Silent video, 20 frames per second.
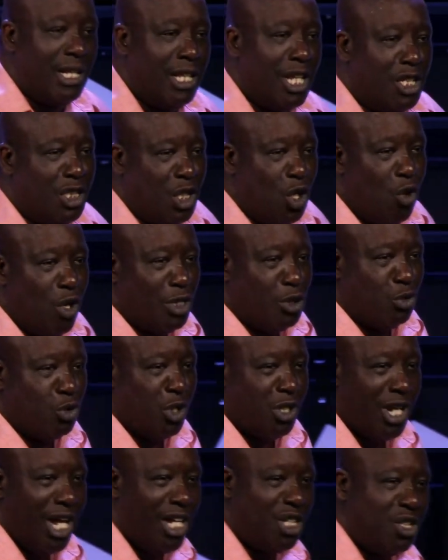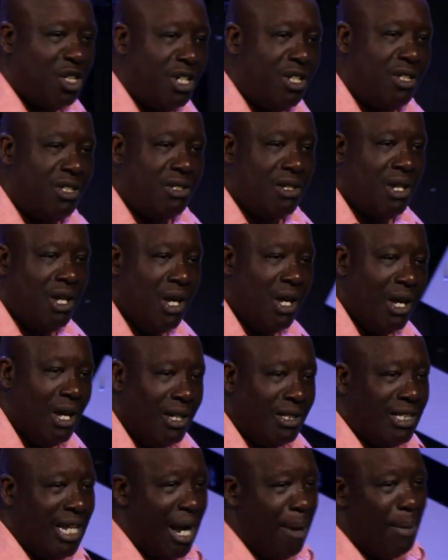the Jewish traditions.
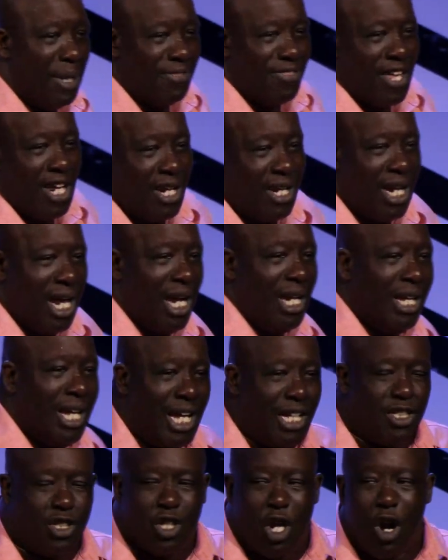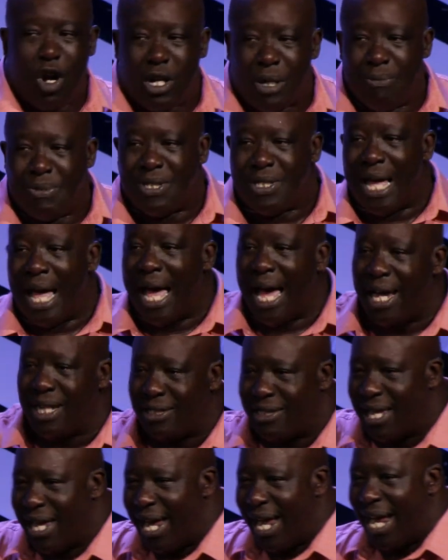Timothy didn't get circumcised
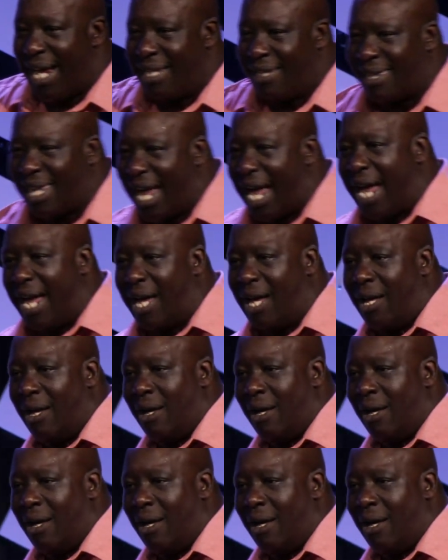the eighth day.